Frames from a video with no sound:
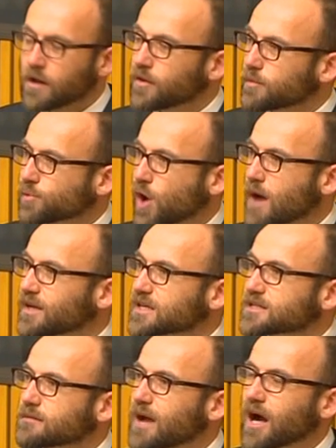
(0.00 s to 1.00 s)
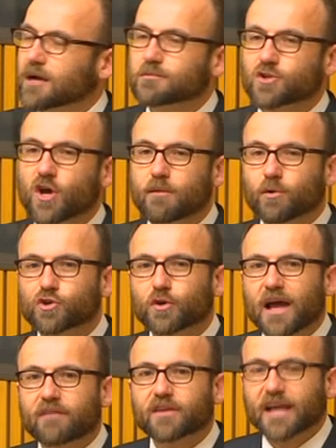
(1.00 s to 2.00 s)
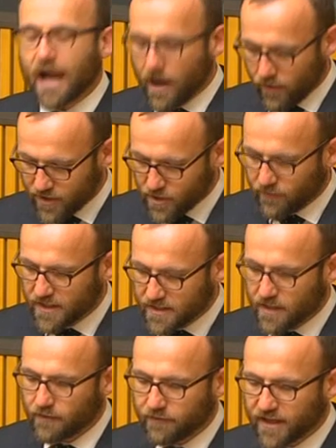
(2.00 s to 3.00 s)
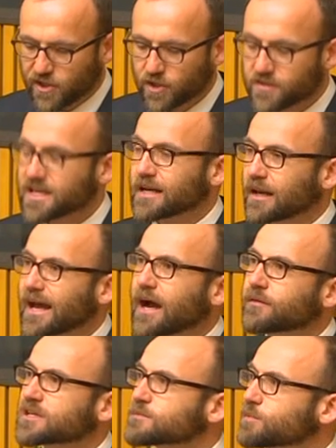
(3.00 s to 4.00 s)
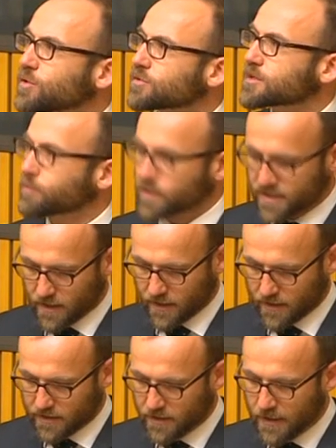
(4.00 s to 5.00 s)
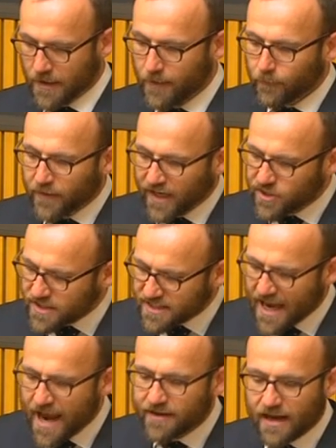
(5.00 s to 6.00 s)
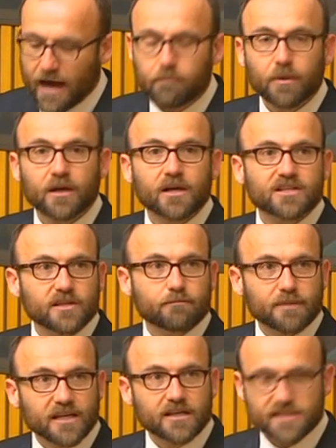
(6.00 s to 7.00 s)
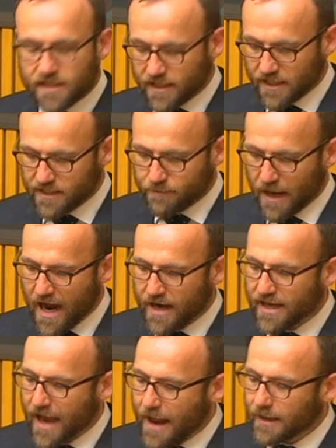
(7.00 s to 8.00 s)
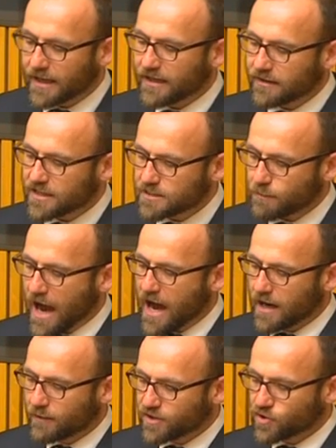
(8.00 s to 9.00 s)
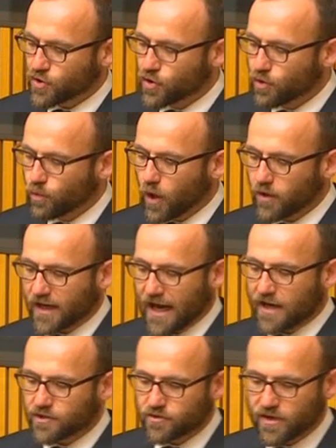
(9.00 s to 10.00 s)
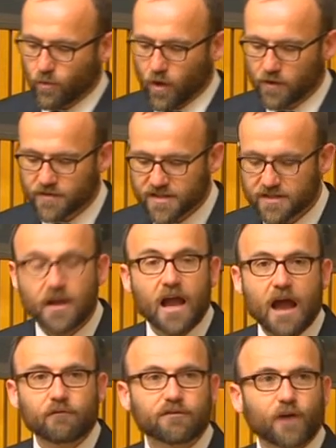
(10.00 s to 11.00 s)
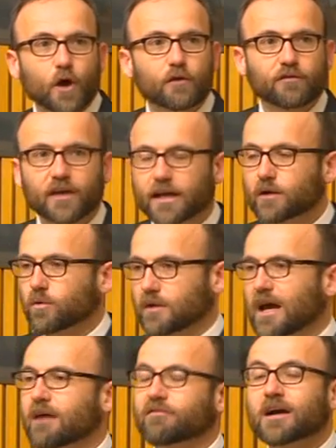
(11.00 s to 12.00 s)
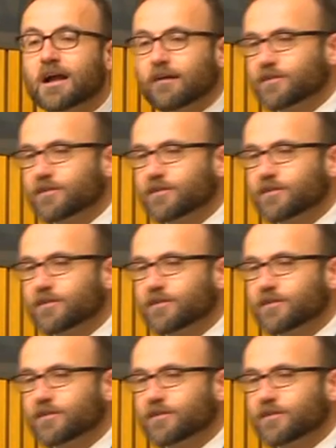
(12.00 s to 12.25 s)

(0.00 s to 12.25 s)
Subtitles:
The Prime Minister, Malcolm Turnbull, should have the courage of his convictions and allow this bill to proceed. He should stand up to the bigots in his party and let this parliament do what the country wants and vote for equal love.